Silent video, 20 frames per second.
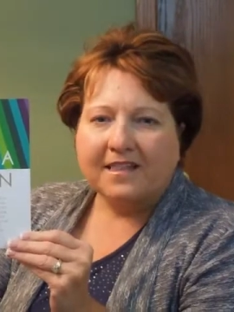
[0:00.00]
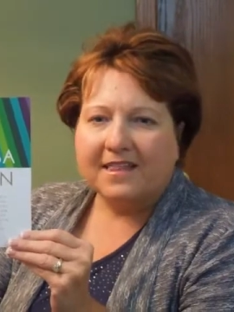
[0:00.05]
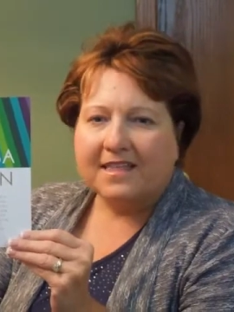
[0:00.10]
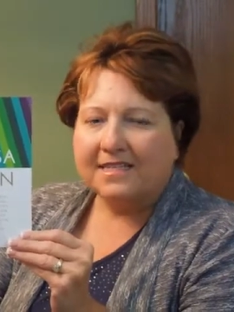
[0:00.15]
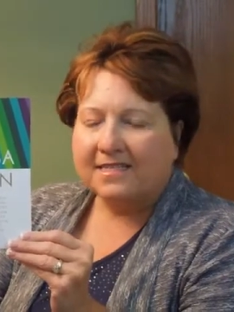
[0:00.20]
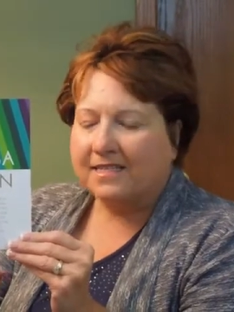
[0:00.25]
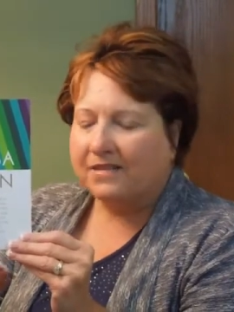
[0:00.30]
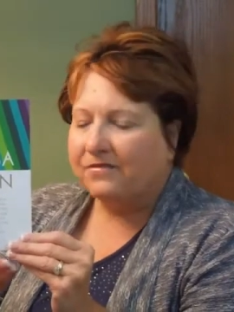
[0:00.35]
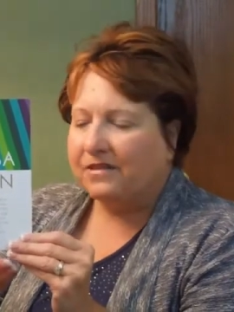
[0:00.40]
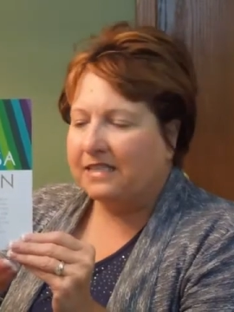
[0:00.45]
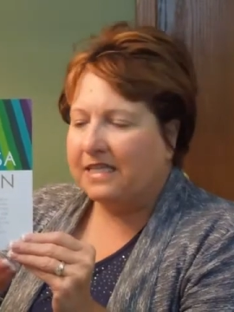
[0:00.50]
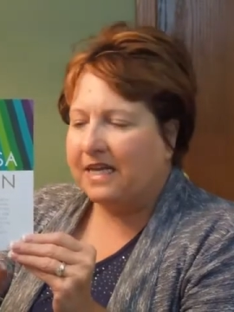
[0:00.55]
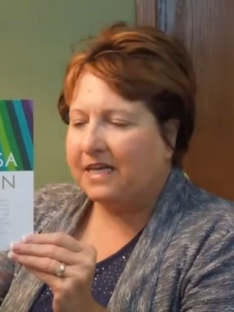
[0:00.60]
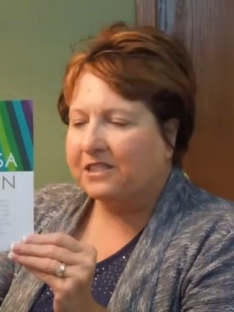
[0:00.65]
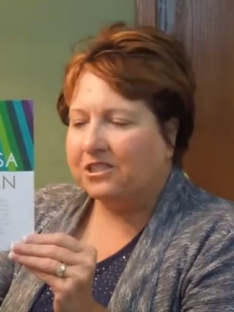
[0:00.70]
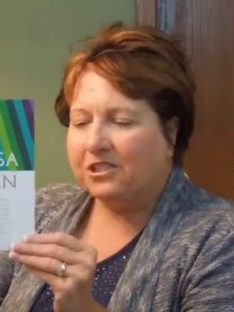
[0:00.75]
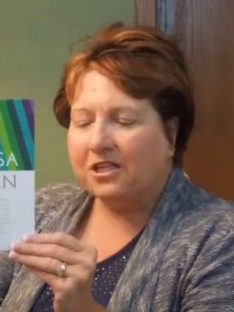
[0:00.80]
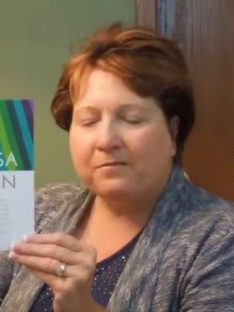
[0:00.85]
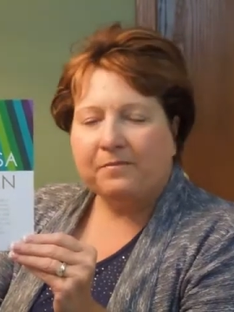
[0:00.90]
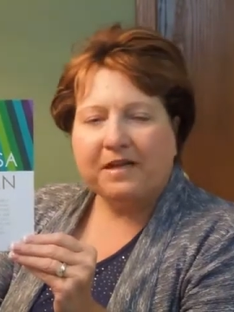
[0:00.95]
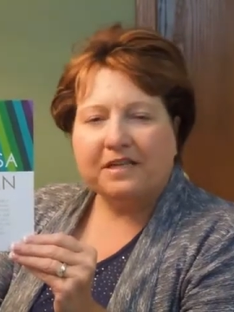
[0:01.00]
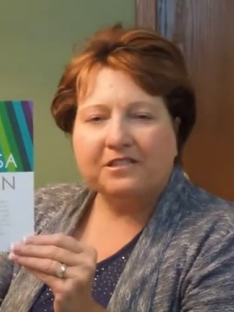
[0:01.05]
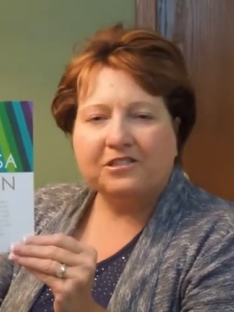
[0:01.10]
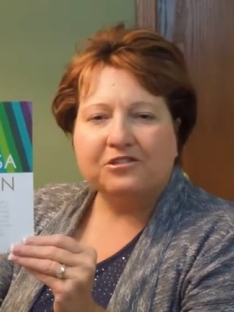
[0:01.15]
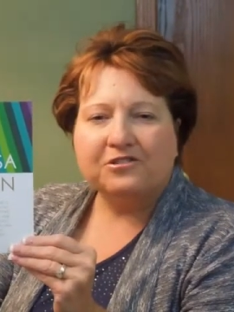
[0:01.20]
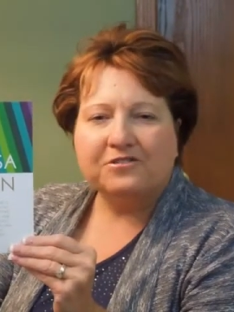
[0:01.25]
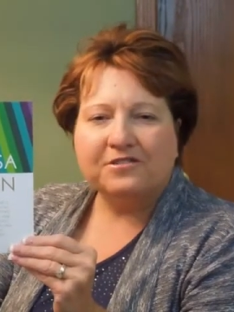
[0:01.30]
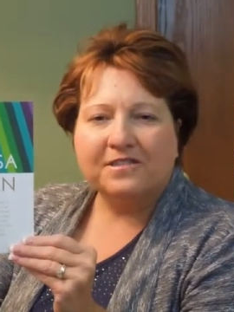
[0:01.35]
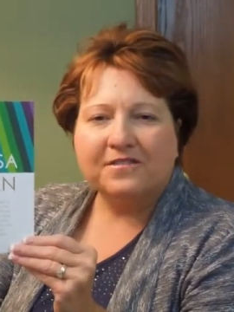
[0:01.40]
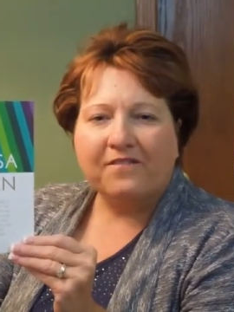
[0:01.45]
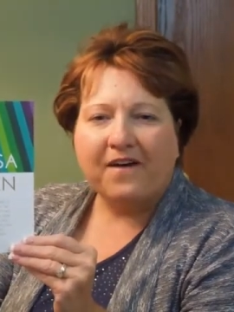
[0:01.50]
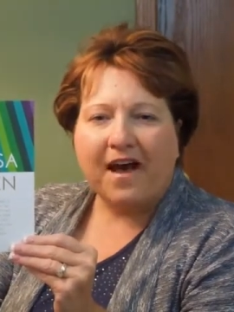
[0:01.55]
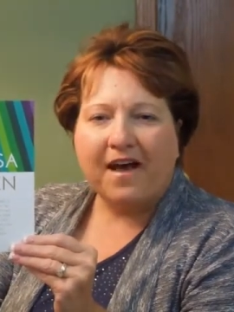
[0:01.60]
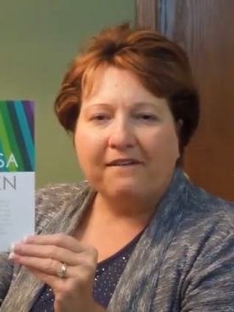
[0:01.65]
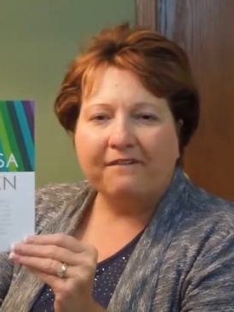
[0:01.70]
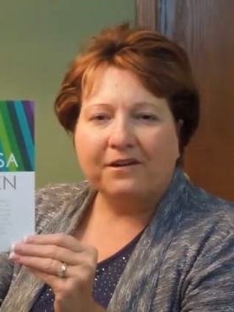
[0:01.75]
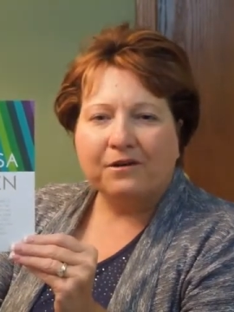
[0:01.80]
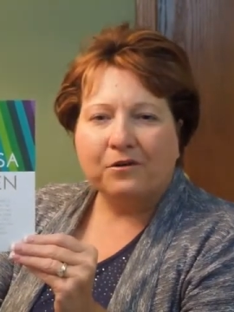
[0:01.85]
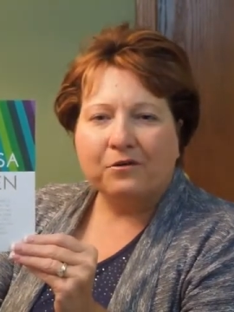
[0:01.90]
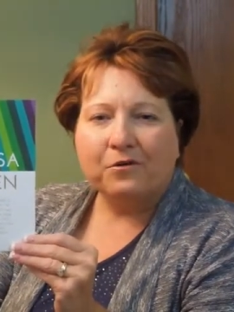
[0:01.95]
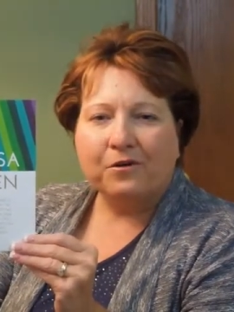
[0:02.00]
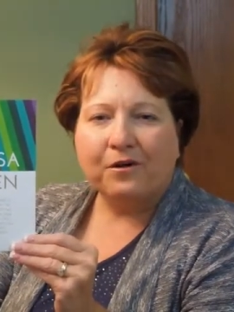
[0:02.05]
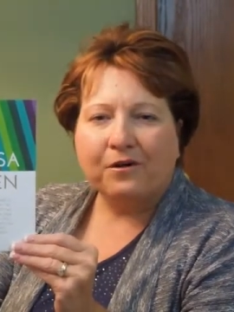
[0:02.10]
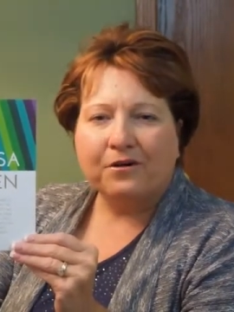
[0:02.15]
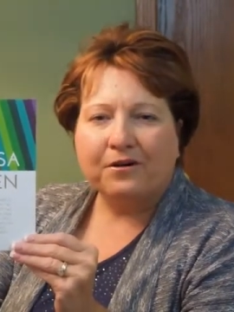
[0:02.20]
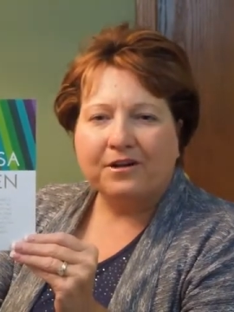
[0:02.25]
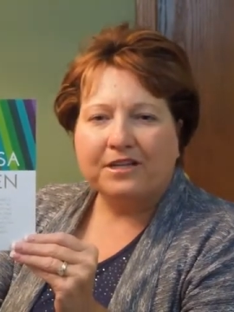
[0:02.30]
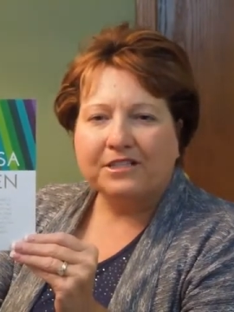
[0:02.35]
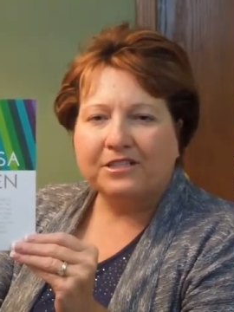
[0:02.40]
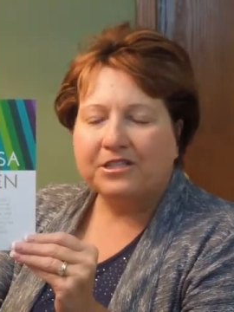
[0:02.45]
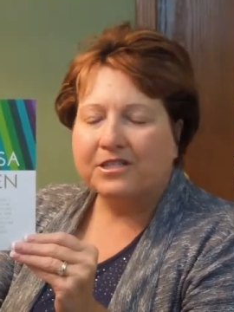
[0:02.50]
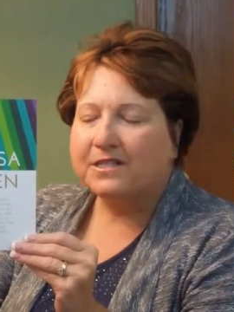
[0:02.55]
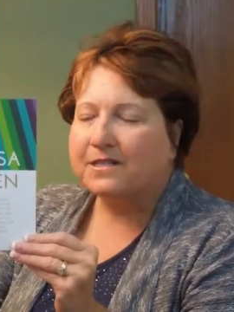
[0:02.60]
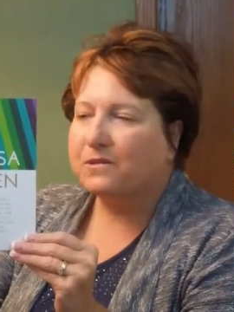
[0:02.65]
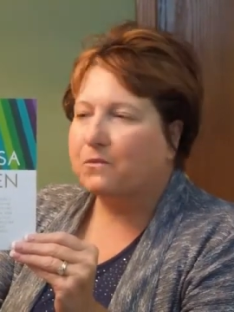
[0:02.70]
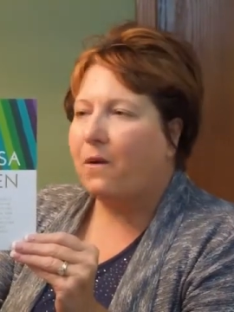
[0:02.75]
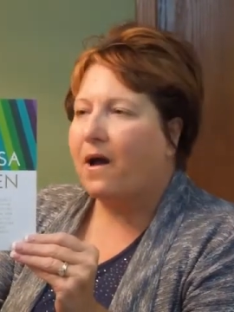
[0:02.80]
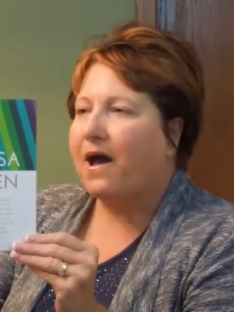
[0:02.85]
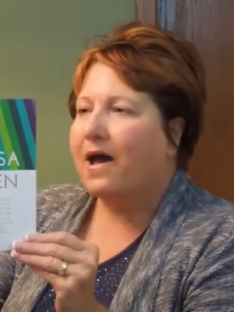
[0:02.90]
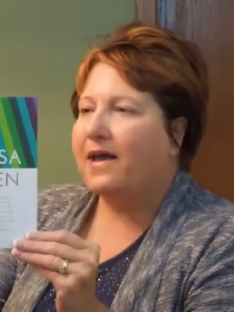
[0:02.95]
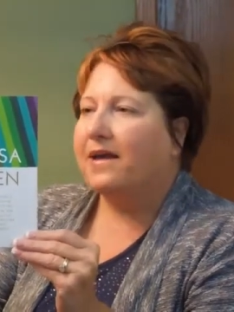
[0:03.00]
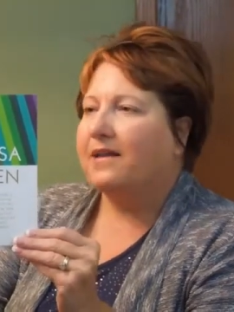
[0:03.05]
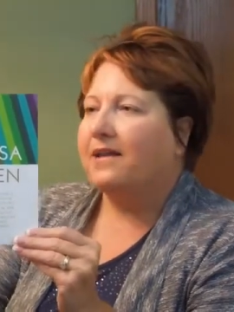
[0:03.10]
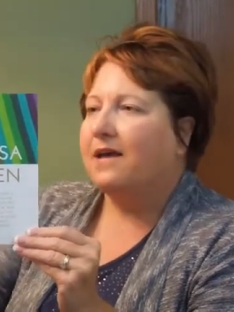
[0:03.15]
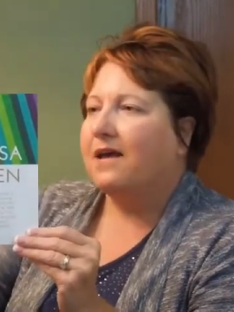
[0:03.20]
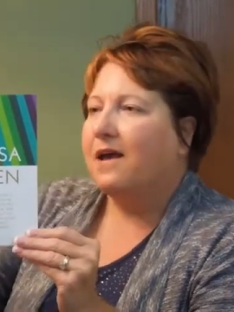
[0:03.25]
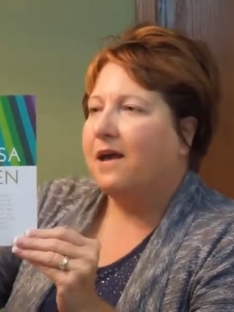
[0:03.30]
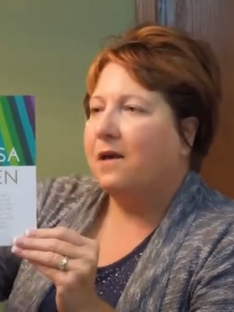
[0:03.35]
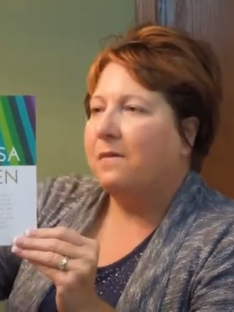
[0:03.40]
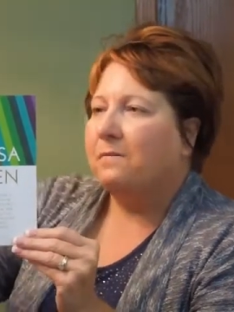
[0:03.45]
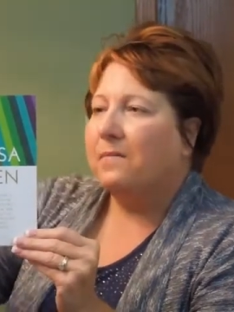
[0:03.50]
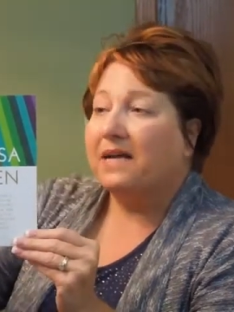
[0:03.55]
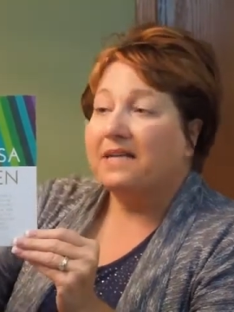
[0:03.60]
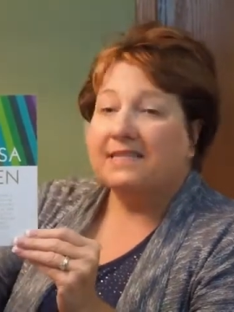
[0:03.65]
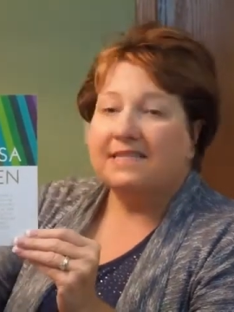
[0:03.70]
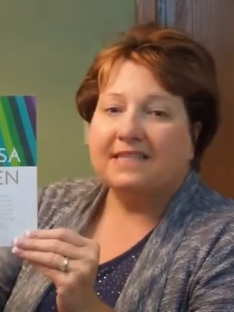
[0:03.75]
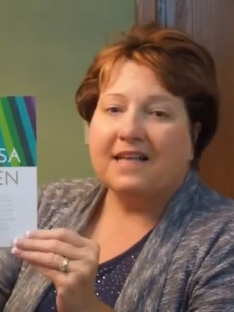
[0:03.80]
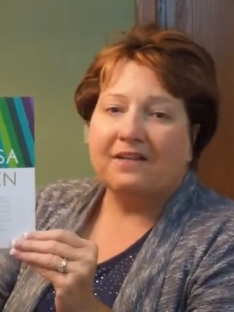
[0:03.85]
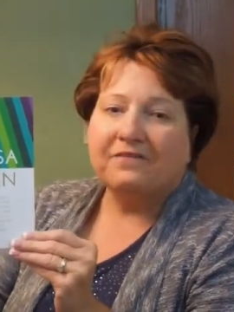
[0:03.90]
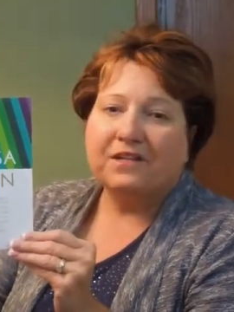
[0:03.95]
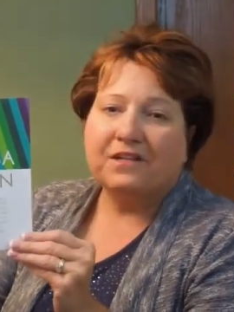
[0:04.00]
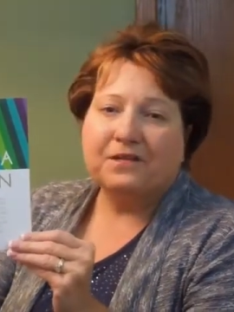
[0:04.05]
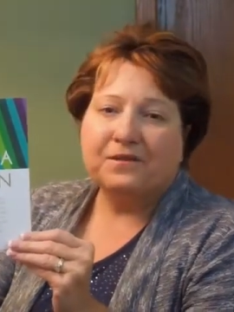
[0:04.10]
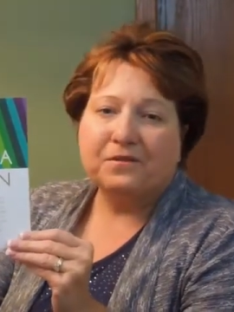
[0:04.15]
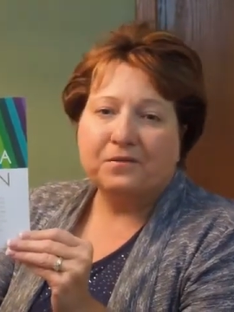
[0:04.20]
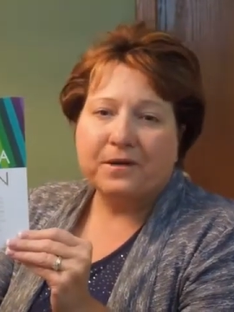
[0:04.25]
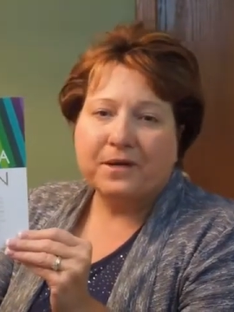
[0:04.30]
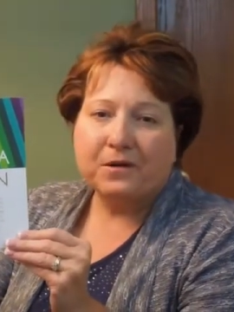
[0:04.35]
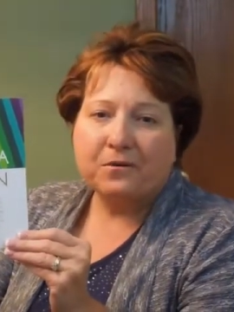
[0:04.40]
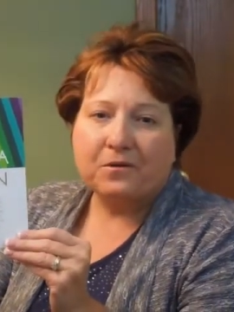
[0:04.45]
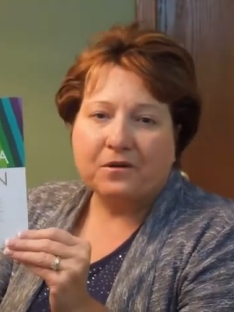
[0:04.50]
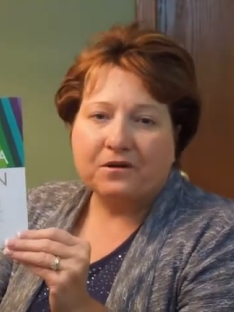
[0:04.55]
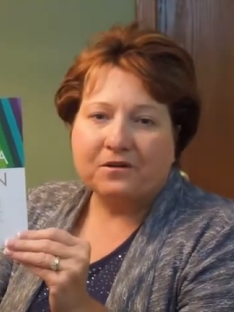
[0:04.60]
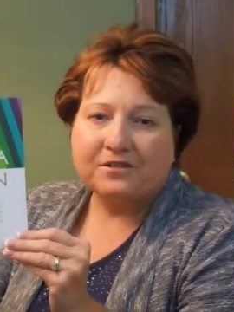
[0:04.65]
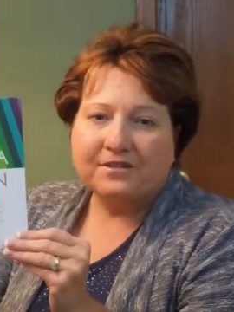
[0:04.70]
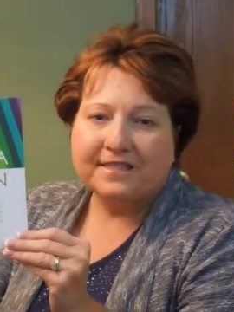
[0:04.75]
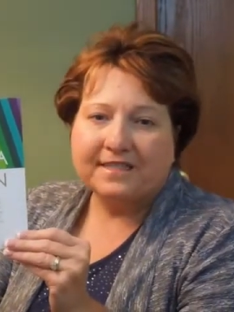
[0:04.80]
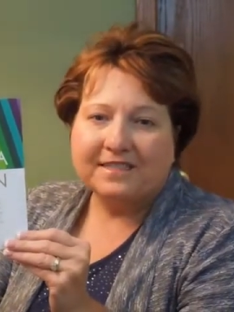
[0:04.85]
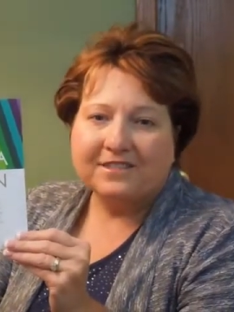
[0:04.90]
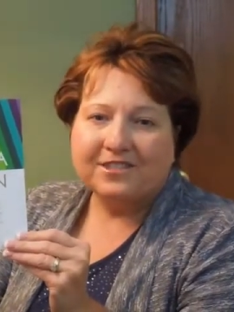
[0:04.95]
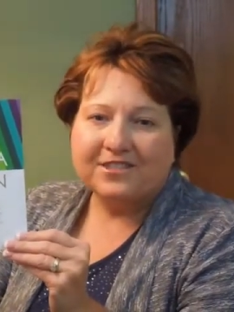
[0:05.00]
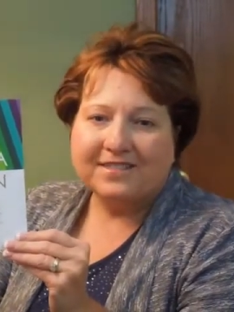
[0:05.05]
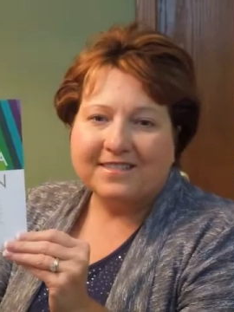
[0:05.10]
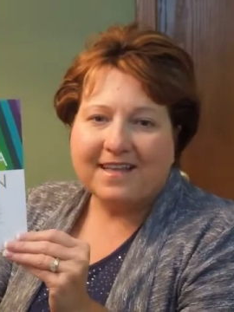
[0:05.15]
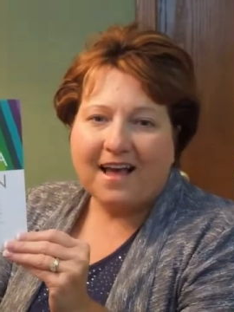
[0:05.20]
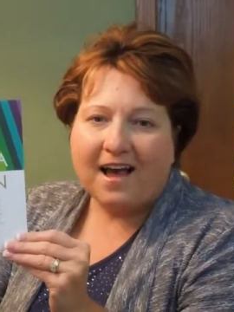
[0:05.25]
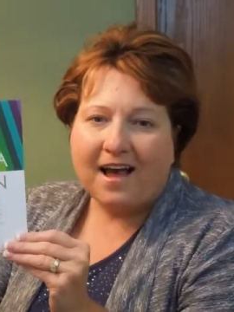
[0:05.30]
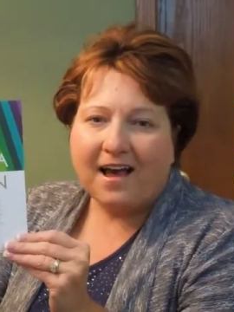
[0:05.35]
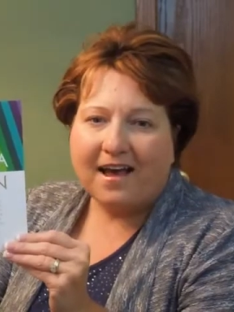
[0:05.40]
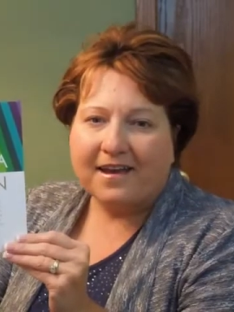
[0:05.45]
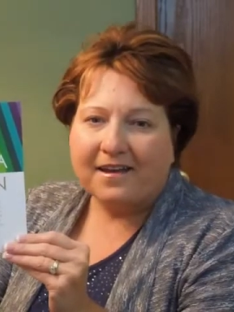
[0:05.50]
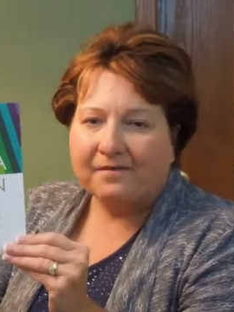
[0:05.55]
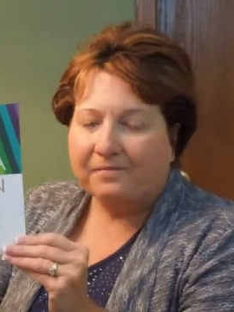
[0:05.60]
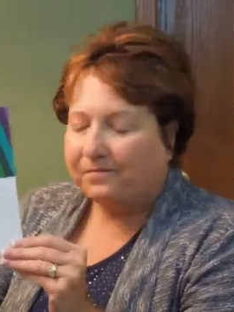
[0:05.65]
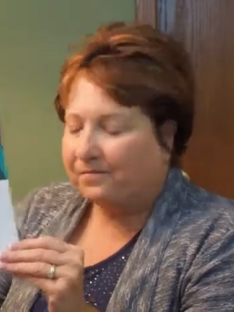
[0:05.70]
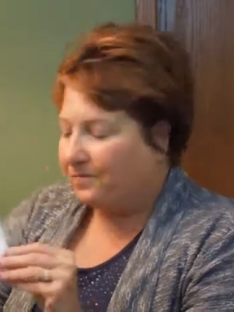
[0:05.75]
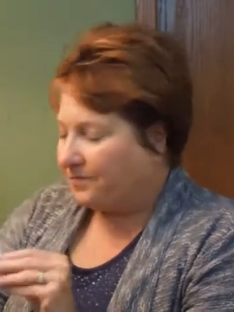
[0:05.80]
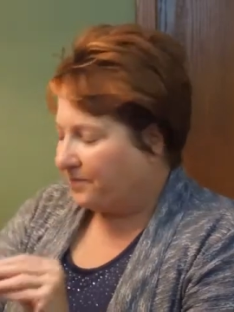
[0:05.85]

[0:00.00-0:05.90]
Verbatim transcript: This invitation measures five and a quarter inches wide by seven and three quarters inches high.